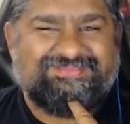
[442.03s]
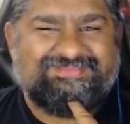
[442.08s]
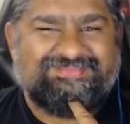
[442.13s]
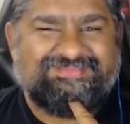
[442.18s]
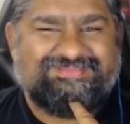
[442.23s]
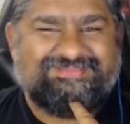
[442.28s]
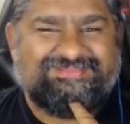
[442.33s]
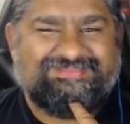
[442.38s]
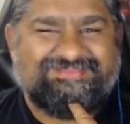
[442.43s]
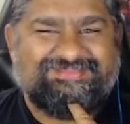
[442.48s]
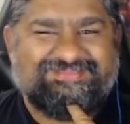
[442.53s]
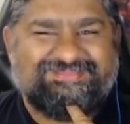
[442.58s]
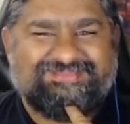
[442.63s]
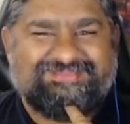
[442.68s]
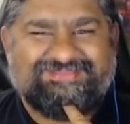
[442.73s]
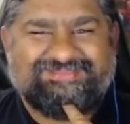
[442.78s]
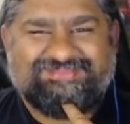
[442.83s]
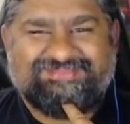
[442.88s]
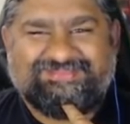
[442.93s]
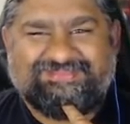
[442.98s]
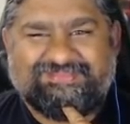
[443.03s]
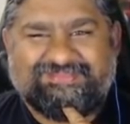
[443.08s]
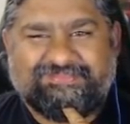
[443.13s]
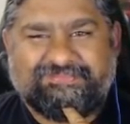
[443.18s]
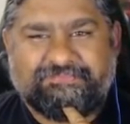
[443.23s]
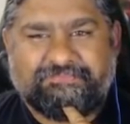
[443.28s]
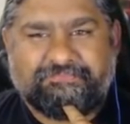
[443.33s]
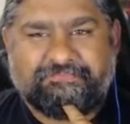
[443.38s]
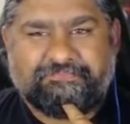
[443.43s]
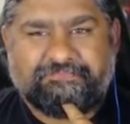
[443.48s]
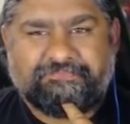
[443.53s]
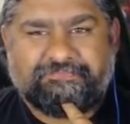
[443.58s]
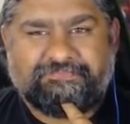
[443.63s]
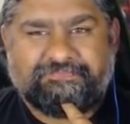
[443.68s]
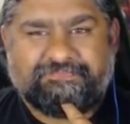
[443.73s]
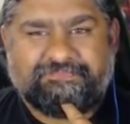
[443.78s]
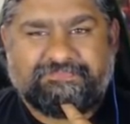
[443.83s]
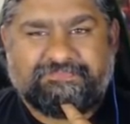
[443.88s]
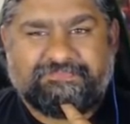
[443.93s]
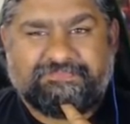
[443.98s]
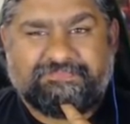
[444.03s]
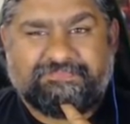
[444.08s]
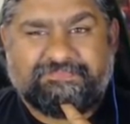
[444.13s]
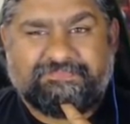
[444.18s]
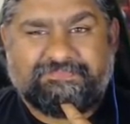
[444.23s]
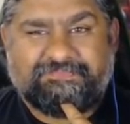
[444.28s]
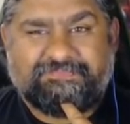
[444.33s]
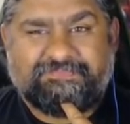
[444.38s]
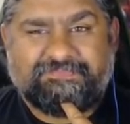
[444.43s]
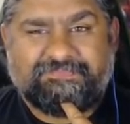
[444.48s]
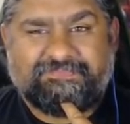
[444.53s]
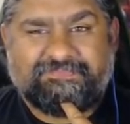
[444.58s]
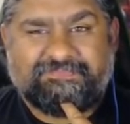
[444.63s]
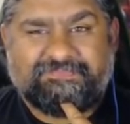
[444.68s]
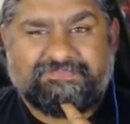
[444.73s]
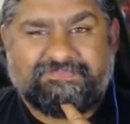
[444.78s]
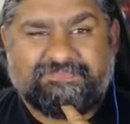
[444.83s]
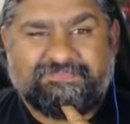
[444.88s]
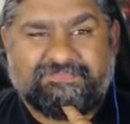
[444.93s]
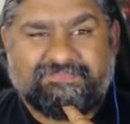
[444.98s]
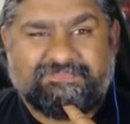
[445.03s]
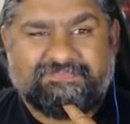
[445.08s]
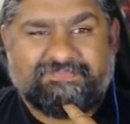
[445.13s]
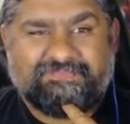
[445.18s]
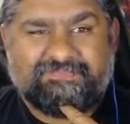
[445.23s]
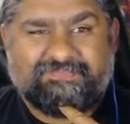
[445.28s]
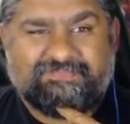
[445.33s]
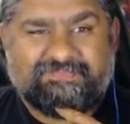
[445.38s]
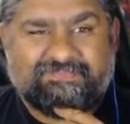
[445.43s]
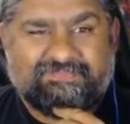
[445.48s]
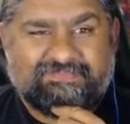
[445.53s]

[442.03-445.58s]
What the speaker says: This person isn't speaking.